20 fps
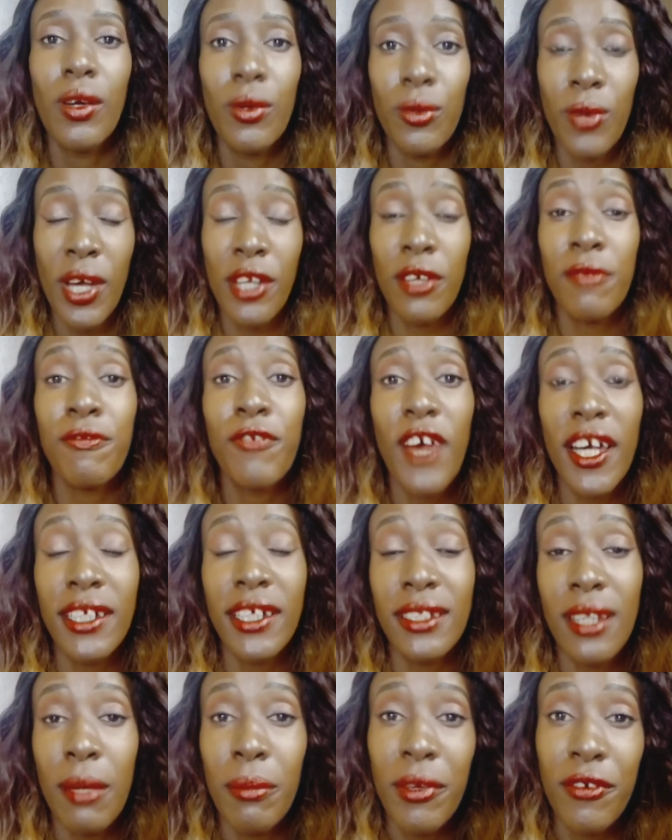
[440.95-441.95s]
Random
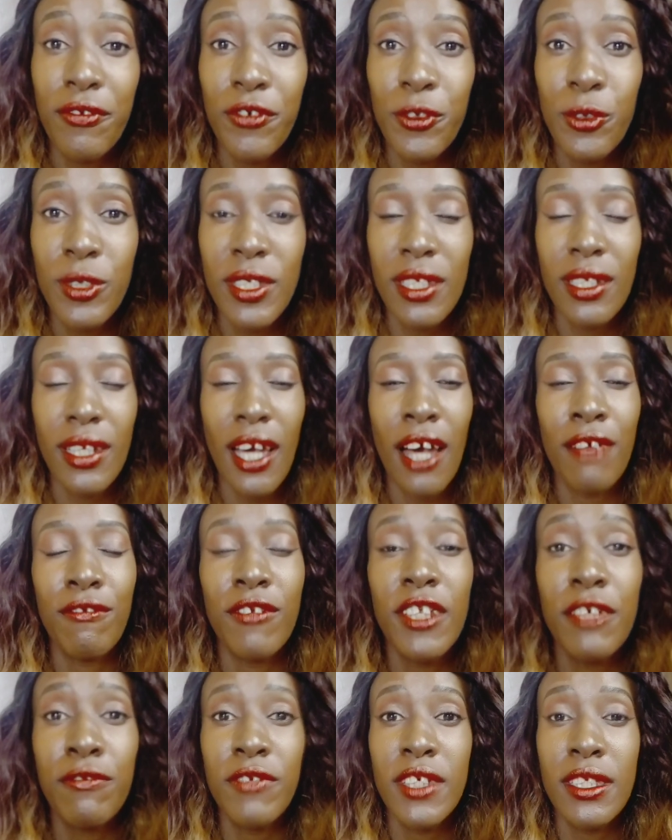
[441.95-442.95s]
fact number 14, I've
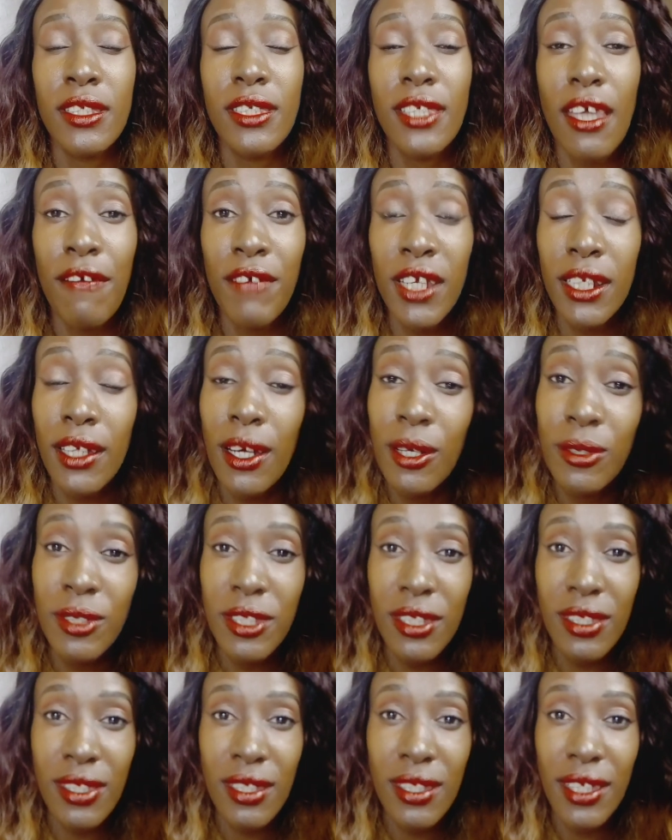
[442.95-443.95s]
lived in 7
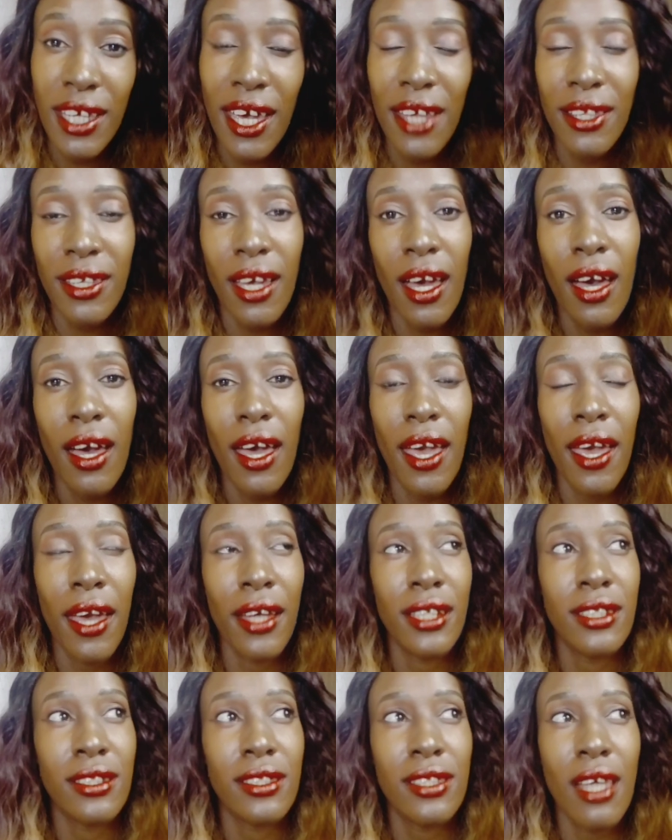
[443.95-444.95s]
counties in Kenya,
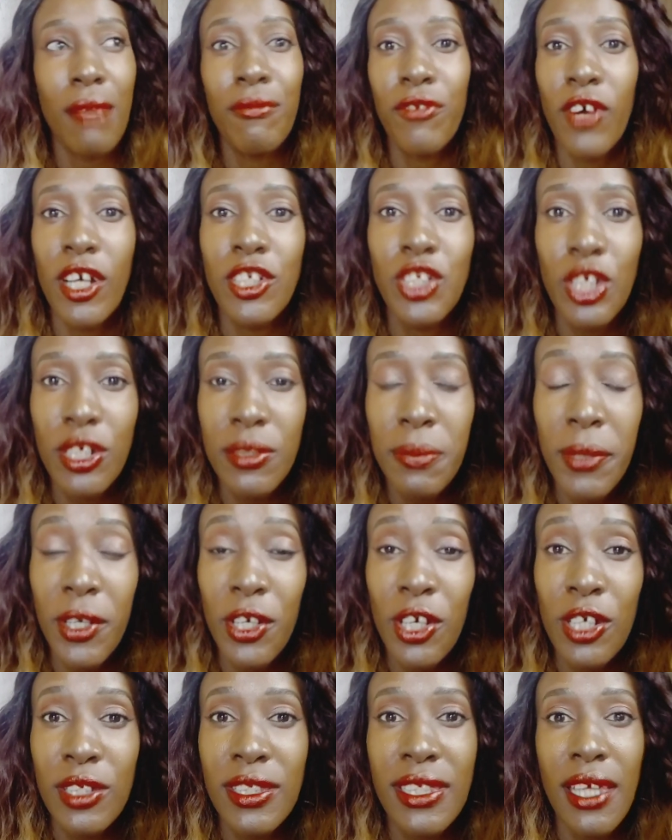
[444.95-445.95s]
and some for a short
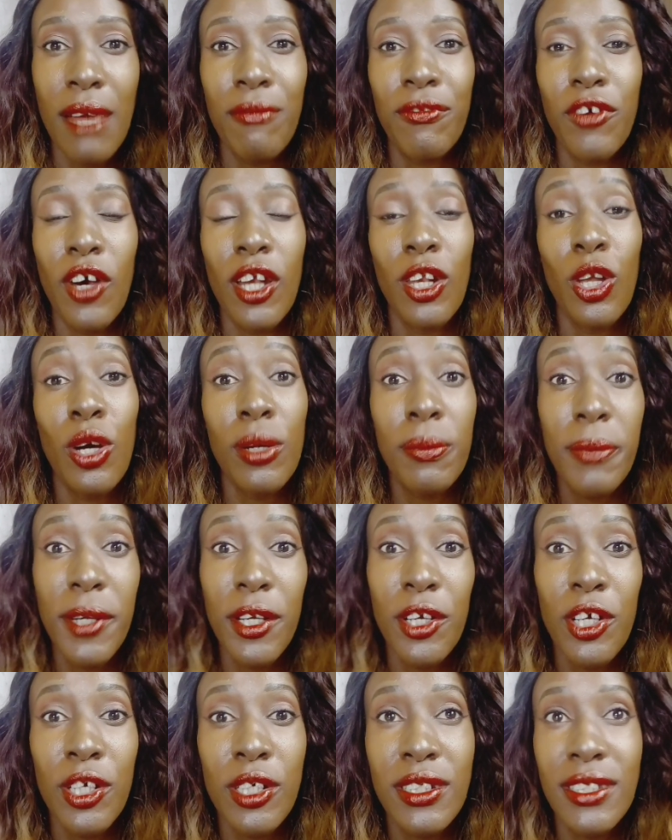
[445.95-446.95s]
period, some for a long
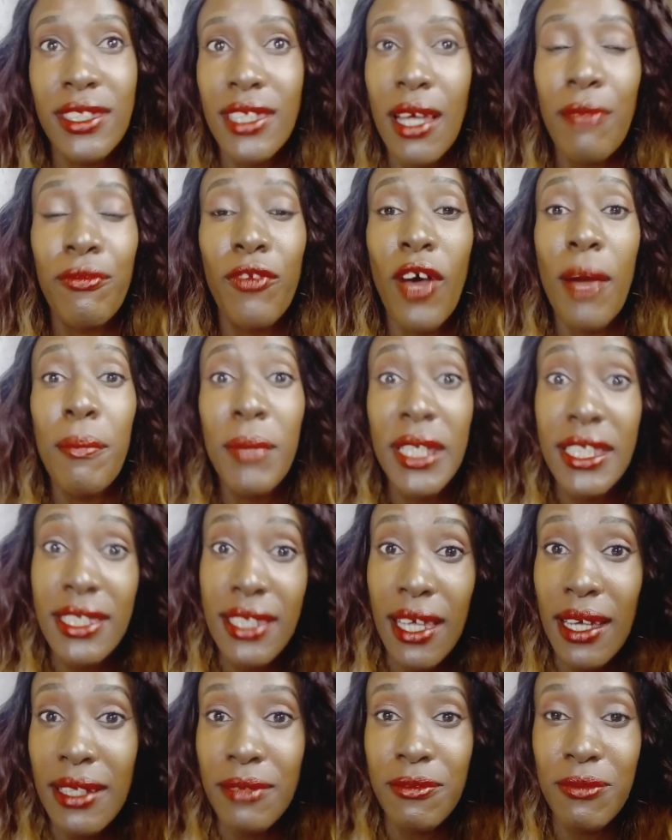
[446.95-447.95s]
period, some for a
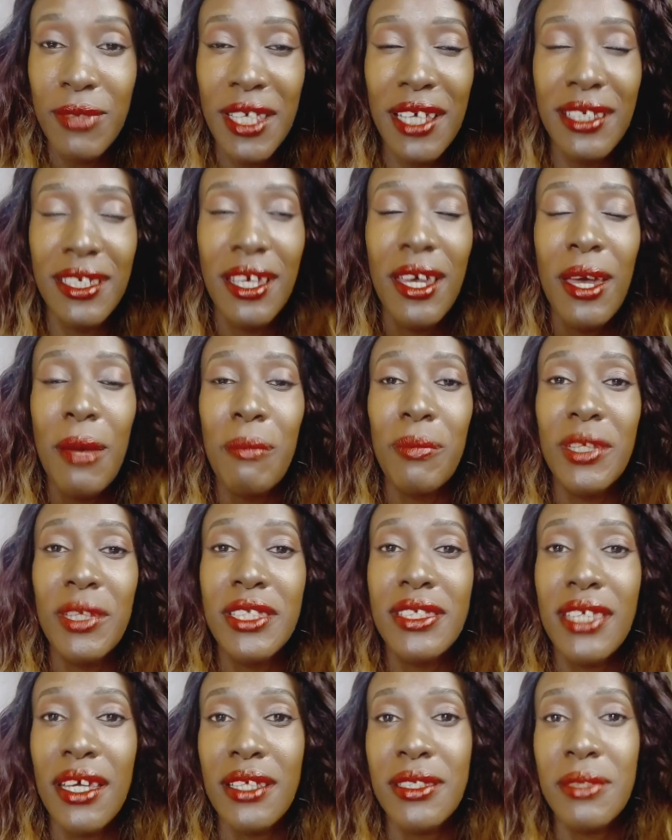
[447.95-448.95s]

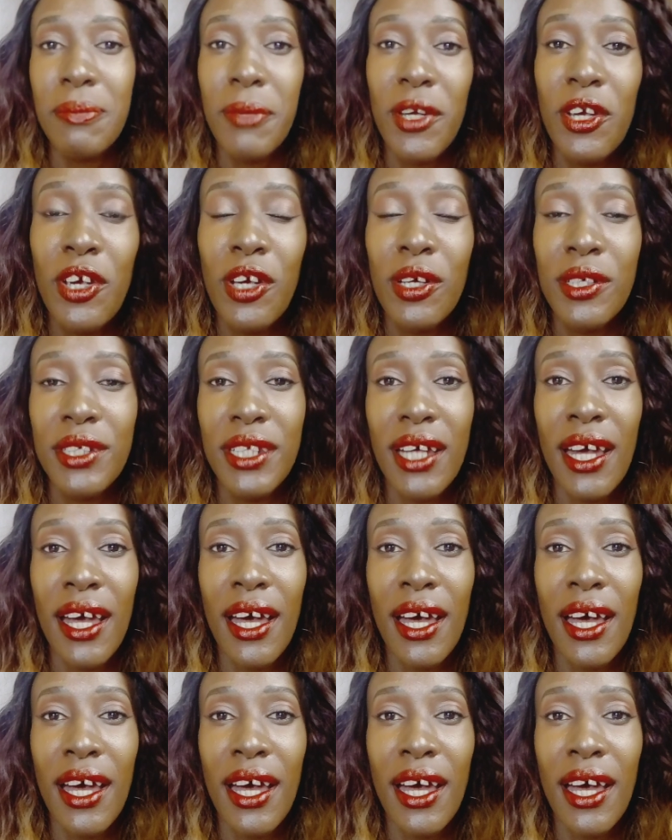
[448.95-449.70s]
mid-sized period.